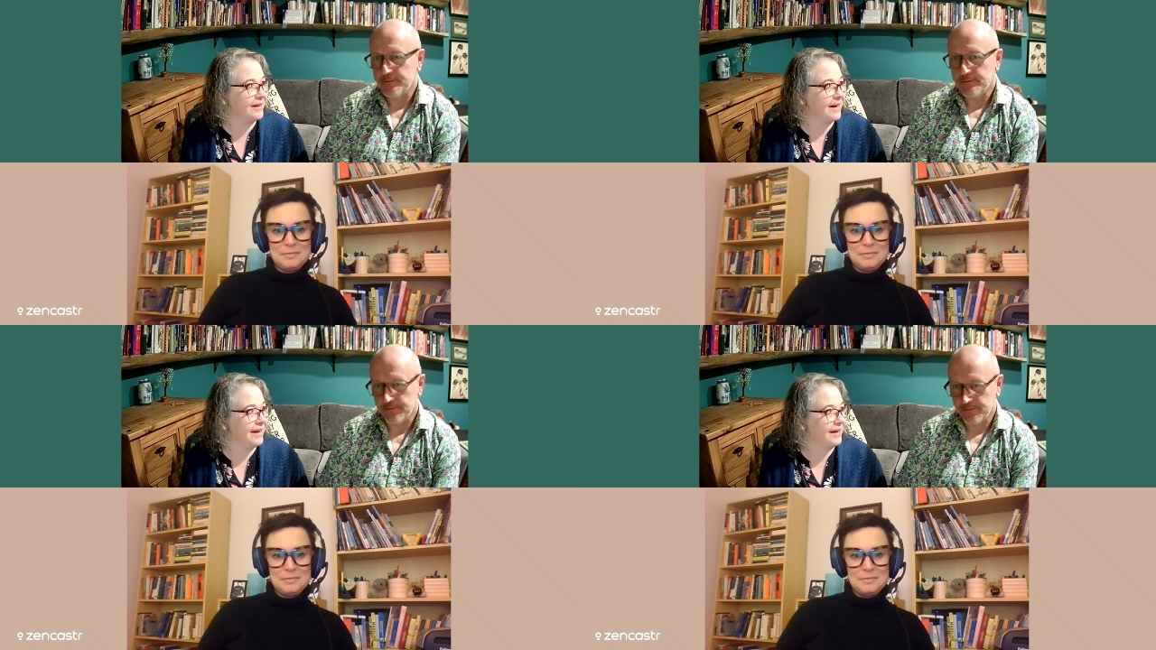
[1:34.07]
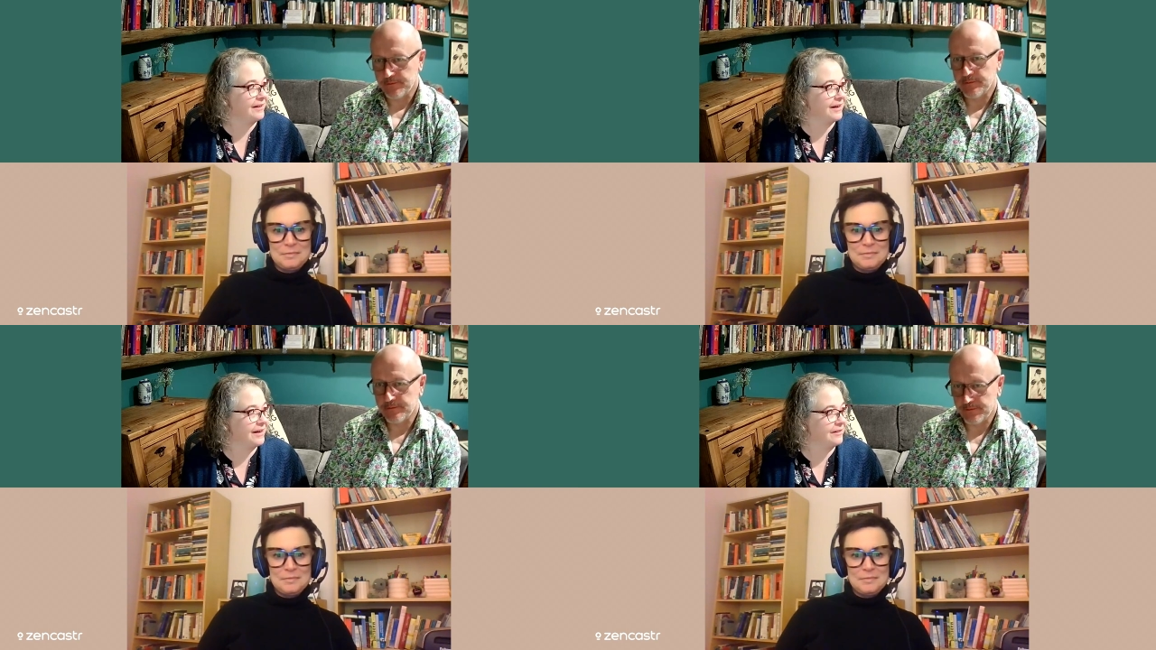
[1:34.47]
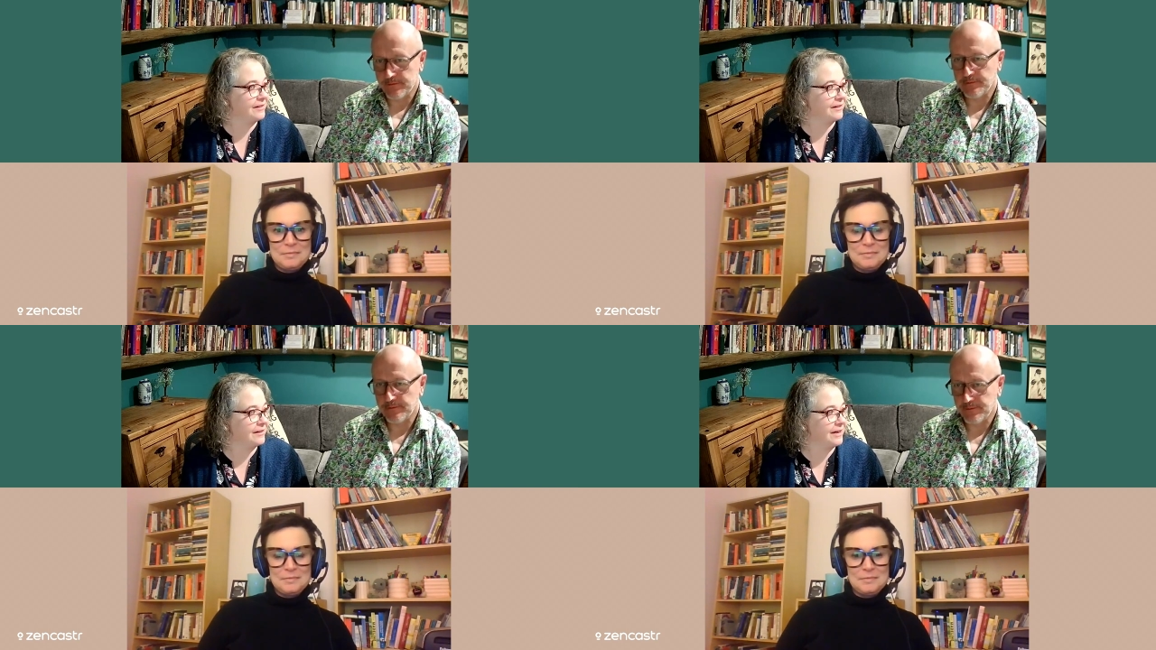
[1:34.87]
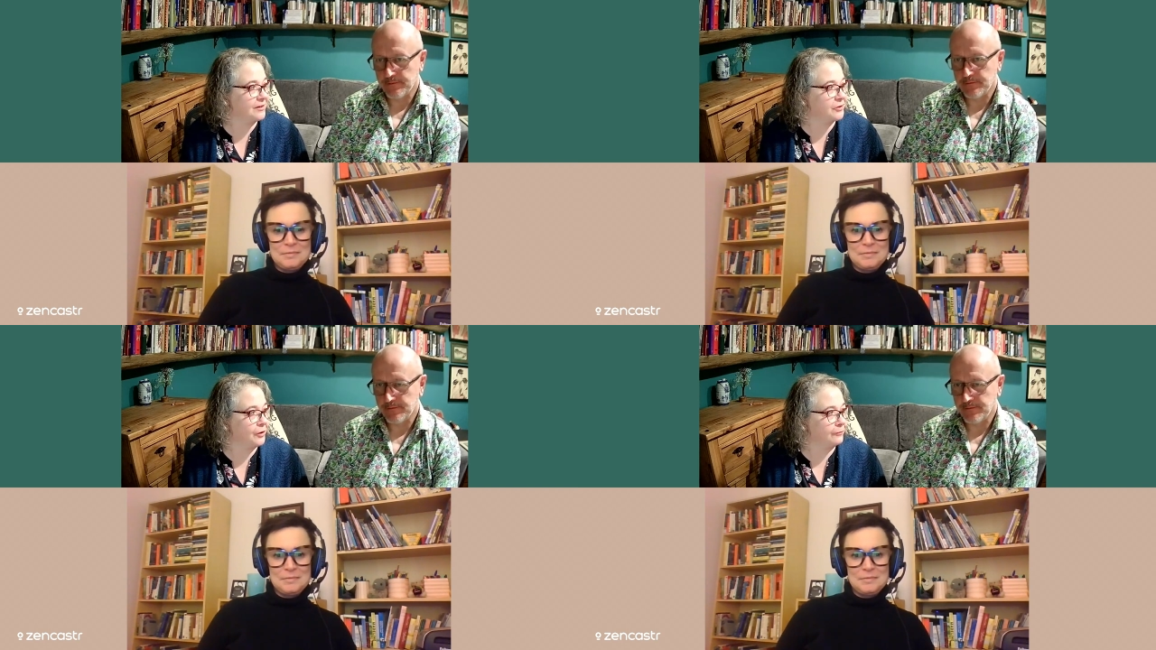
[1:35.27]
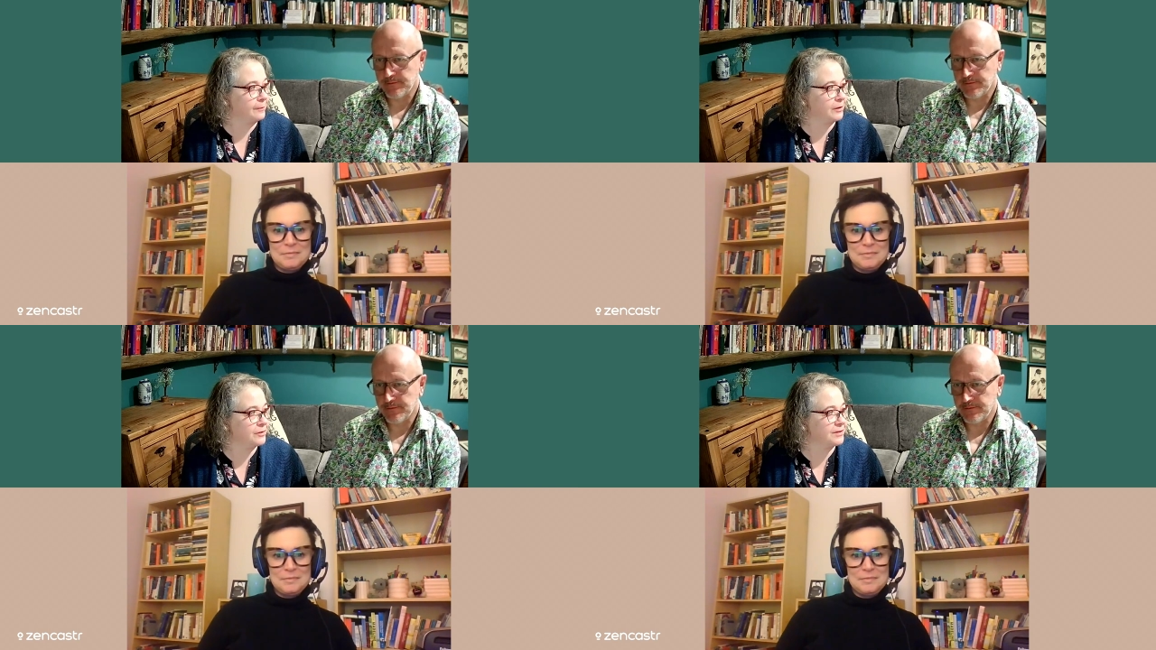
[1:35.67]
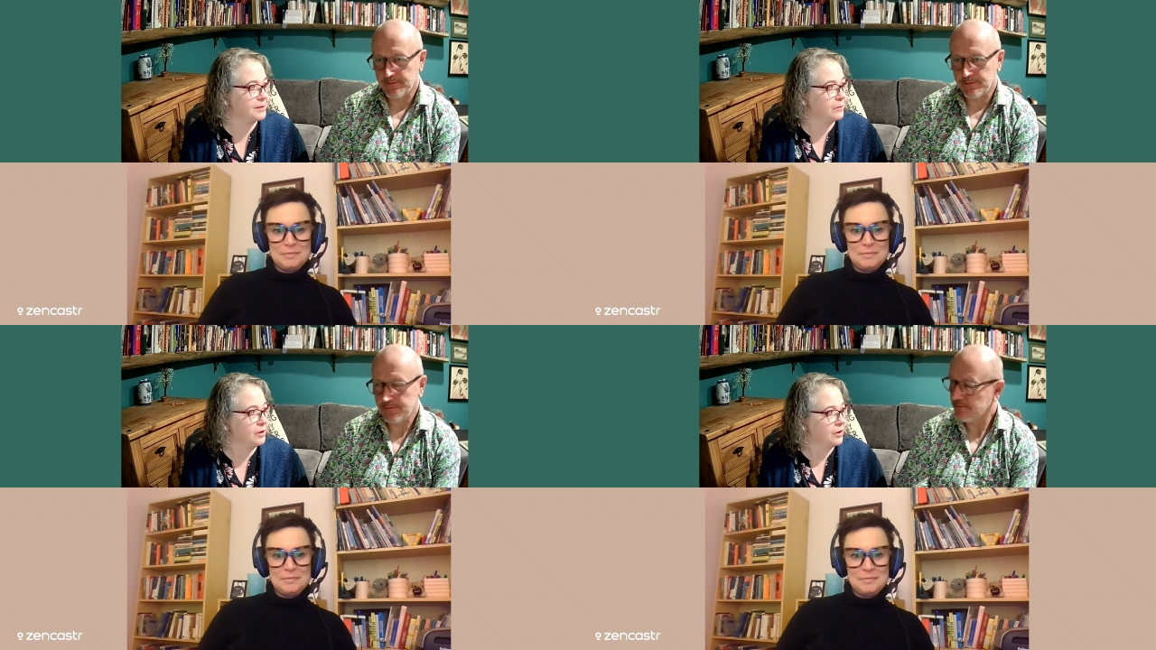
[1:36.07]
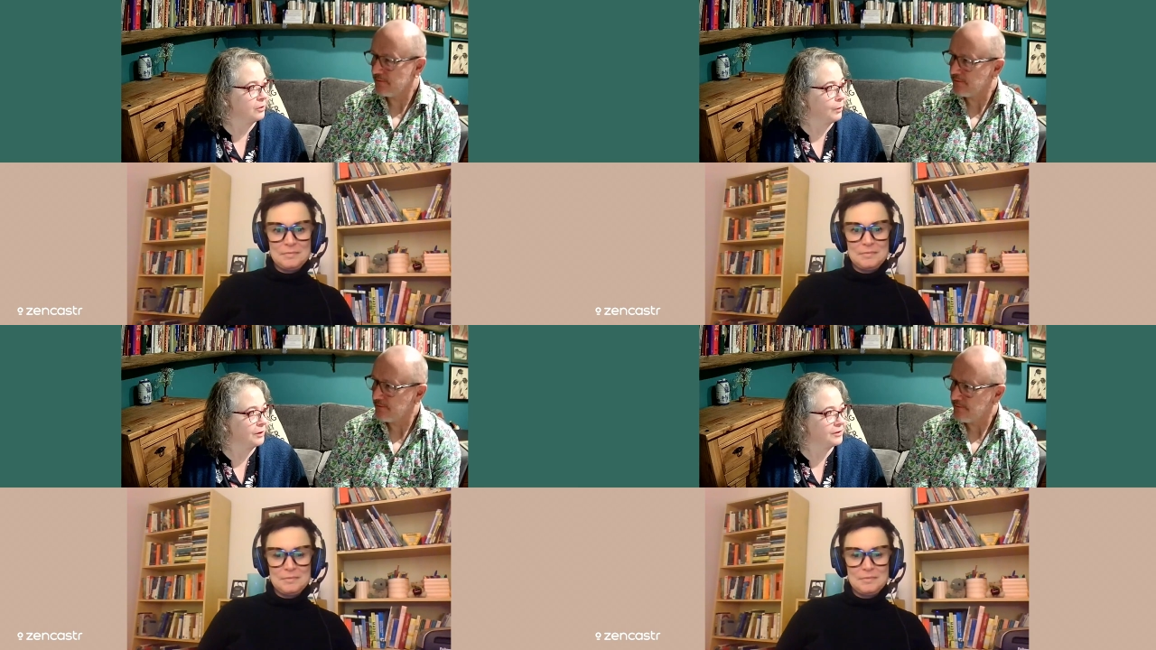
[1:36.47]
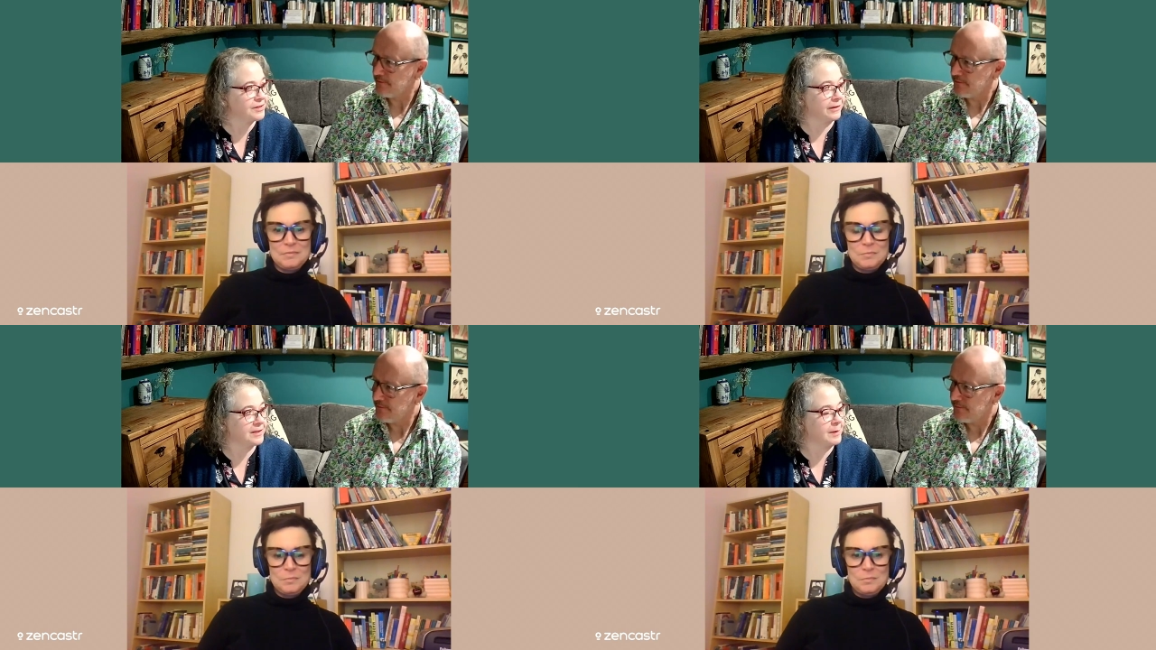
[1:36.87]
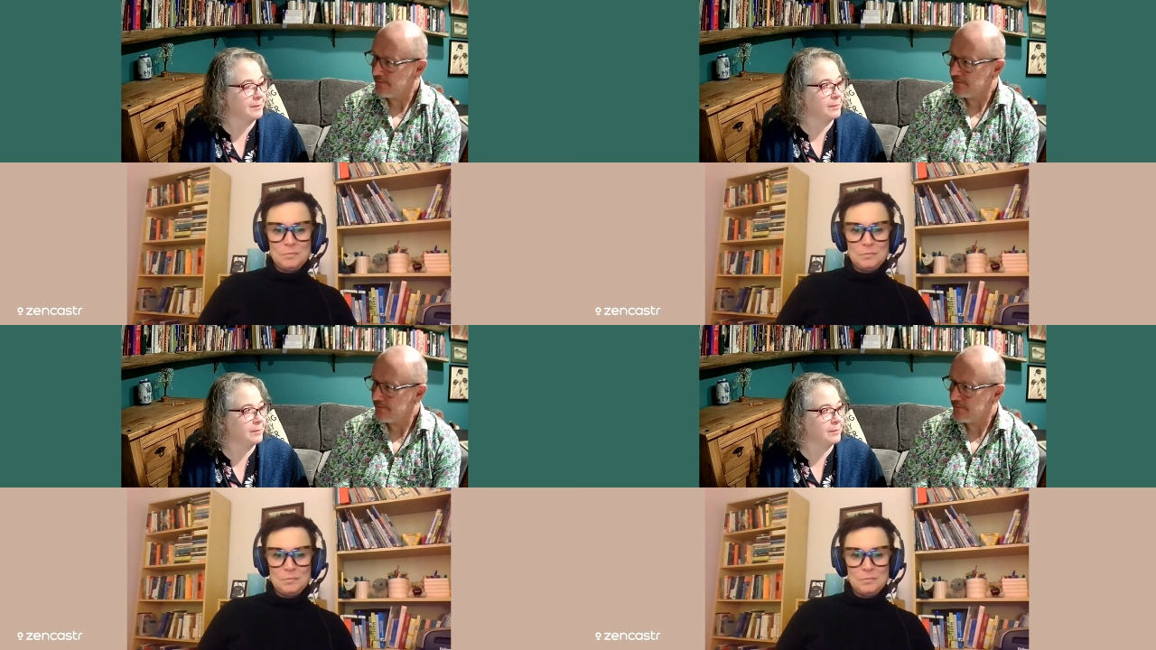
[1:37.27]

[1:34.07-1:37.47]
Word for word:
Speaker 1: and and uh, and took off from there. So Tim, why don't you tell us maybe